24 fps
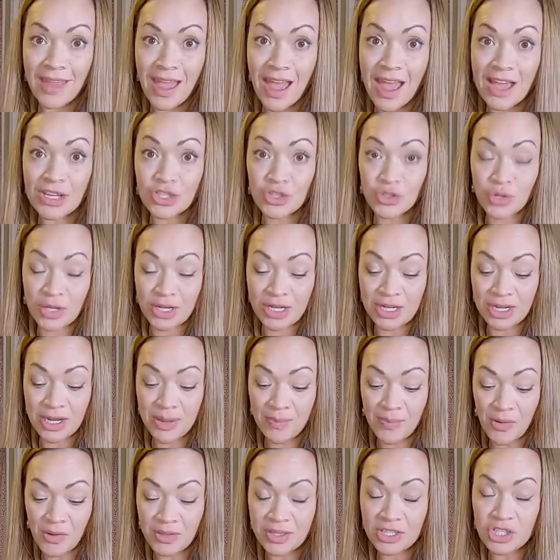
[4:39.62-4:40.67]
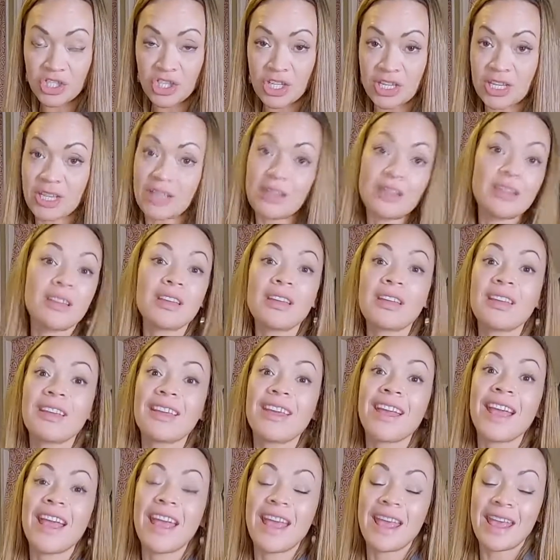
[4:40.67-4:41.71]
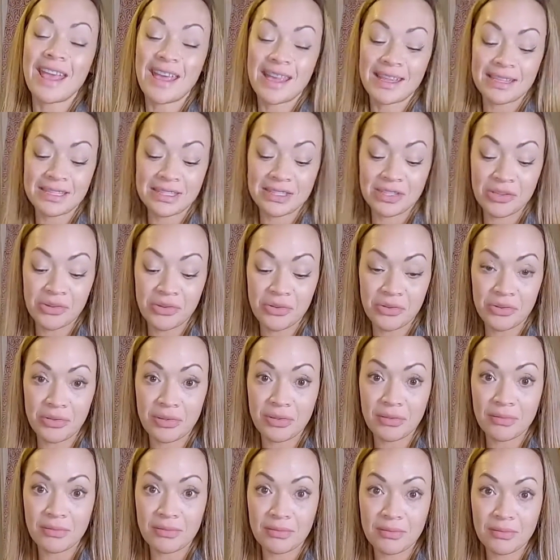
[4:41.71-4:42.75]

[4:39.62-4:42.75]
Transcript: I shredded up all the chicken, and so